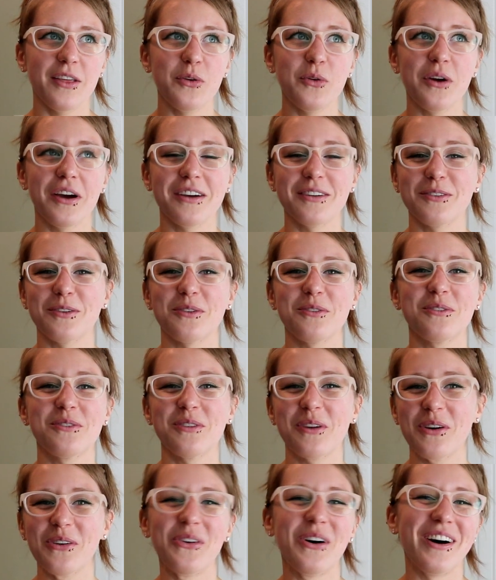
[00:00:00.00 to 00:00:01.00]
you guys are
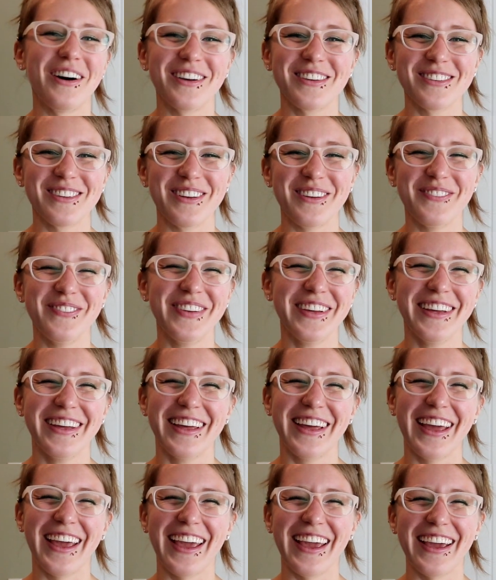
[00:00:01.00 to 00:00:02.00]
so awesome.
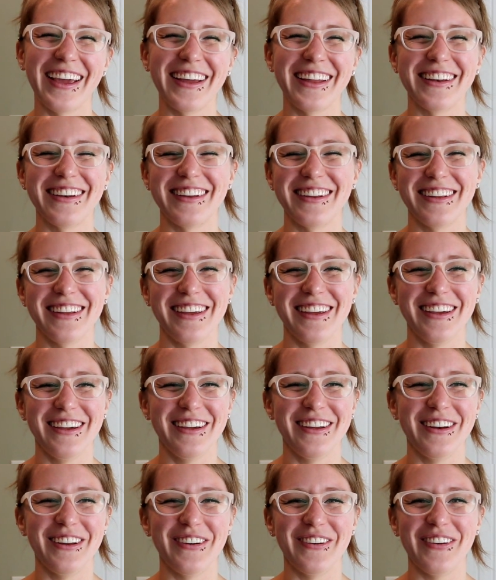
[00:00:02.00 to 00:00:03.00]
And
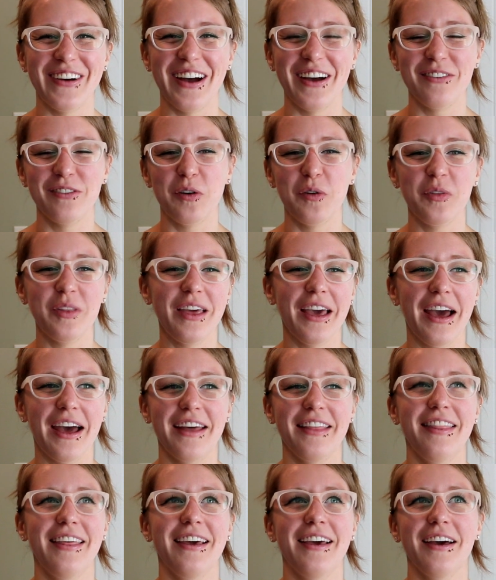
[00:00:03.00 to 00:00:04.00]
you know, I've only
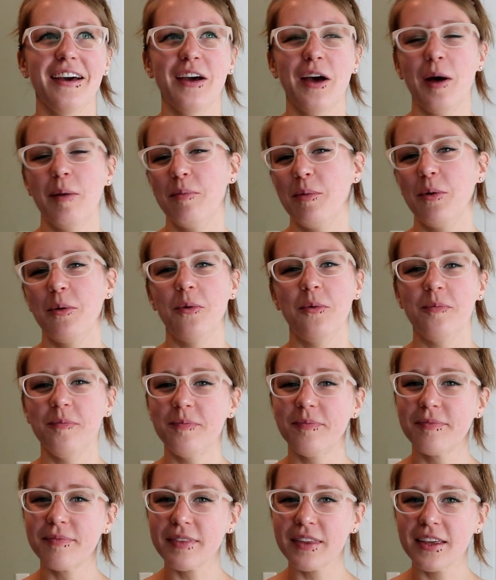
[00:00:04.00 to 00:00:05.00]
had like a
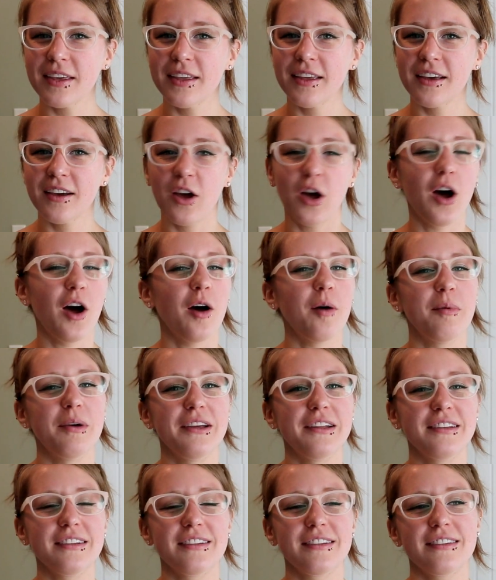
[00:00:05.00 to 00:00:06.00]
couple
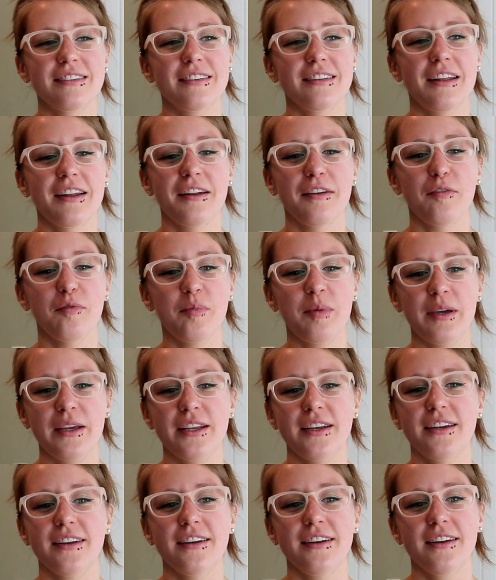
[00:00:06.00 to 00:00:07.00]
comments that have
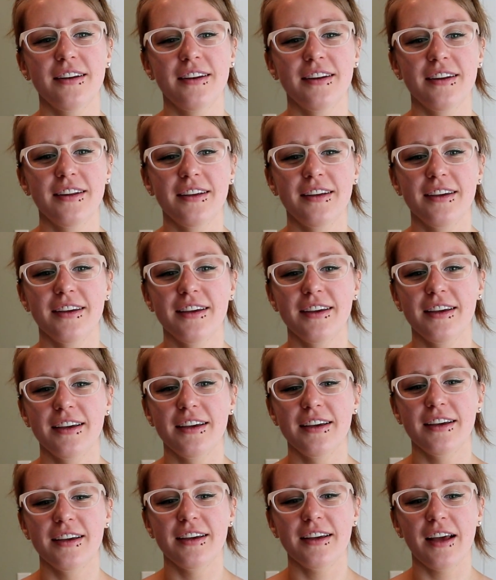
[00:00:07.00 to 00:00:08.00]
been
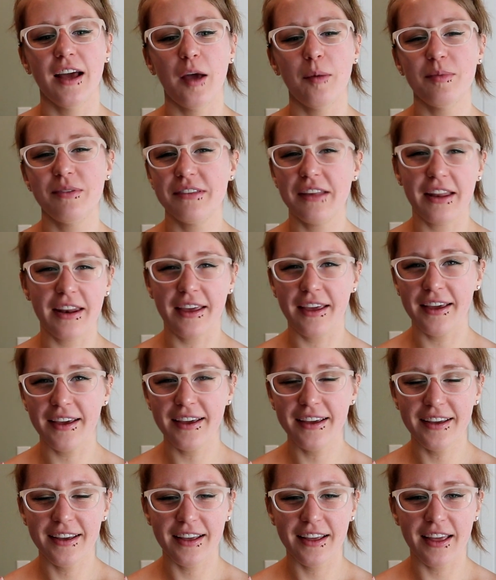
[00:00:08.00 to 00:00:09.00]

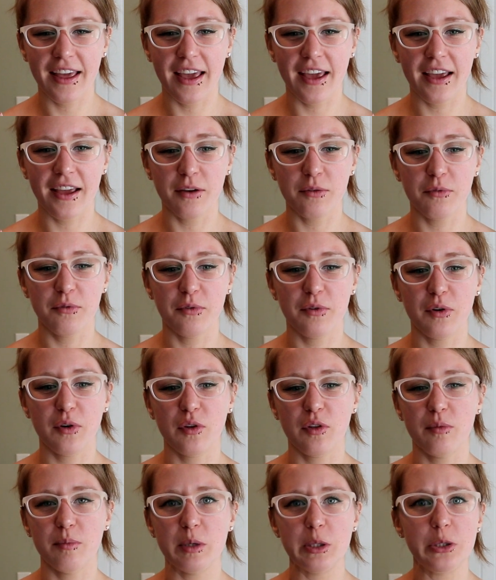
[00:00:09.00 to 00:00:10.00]
upsetting, and
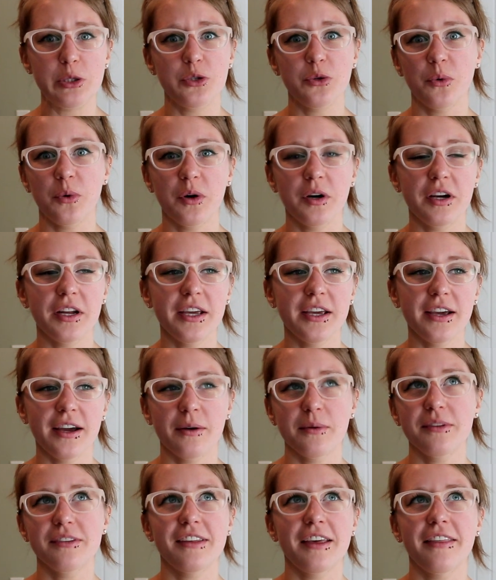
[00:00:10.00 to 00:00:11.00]
for the majority,
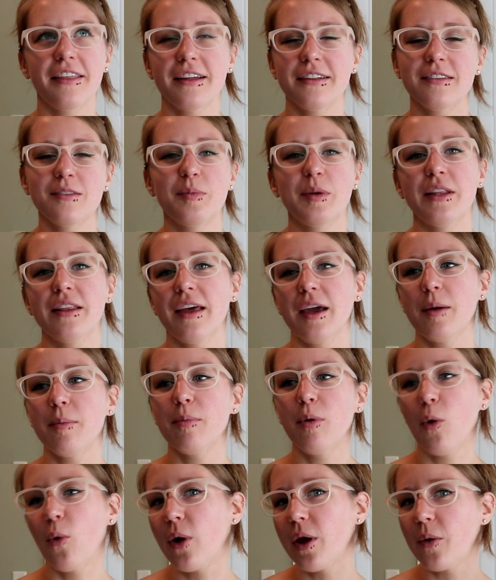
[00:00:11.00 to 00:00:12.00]
I would say that's been
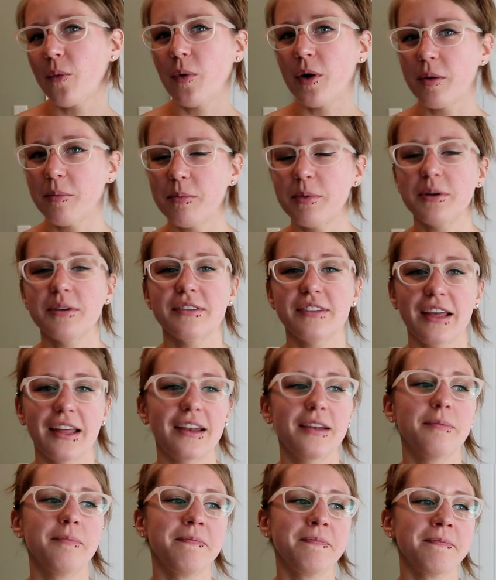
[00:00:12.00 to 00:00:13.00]
like
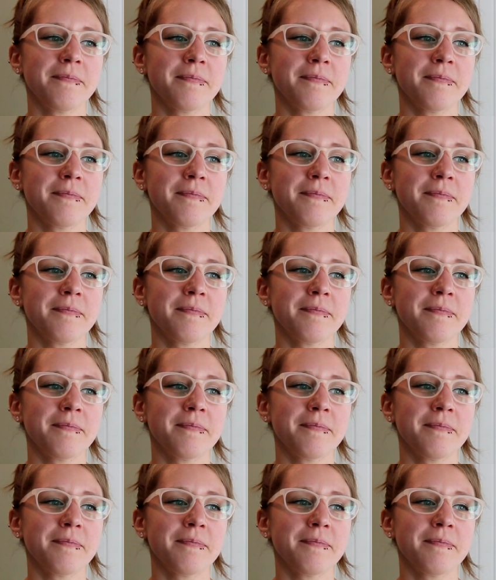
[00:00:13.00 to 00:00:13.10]
0.1%.